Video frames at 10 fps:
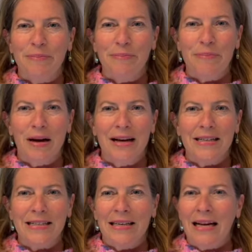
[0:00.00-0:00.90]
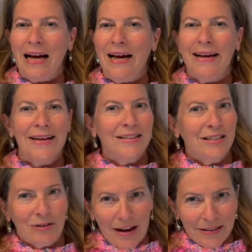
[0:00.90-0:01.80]
but I got
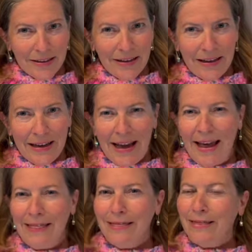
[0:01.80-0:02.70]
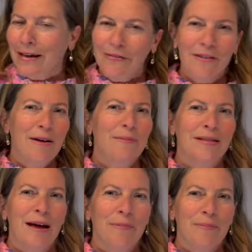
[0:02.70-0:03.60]
distracted and life comes
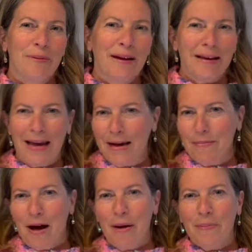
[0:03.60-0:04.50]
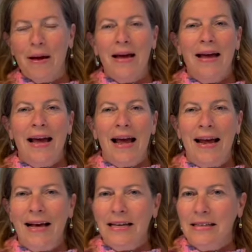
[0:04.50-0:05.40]
up and came up,
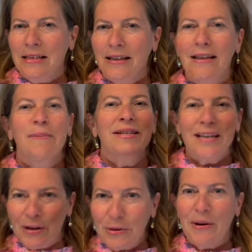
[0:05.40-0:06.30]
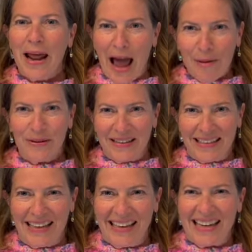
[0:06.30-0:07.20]
and let me tell you what
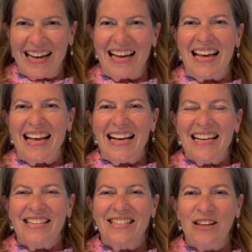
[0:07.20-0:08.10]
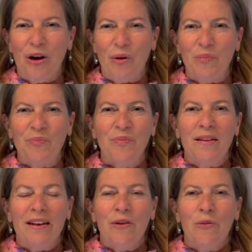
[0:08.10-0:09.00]
happened. So
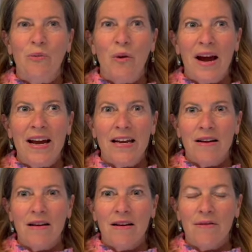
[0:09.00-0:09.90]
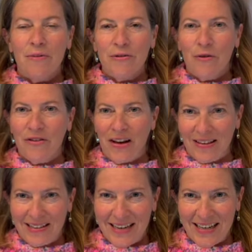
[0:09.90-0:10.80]
right before
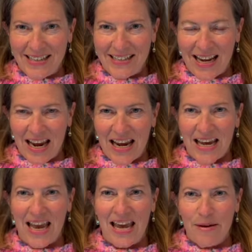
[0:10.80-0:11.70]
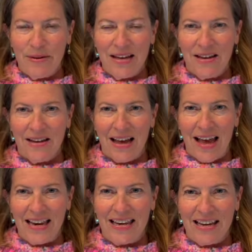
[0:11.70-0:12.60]
Valentine's Day, Amy at Knit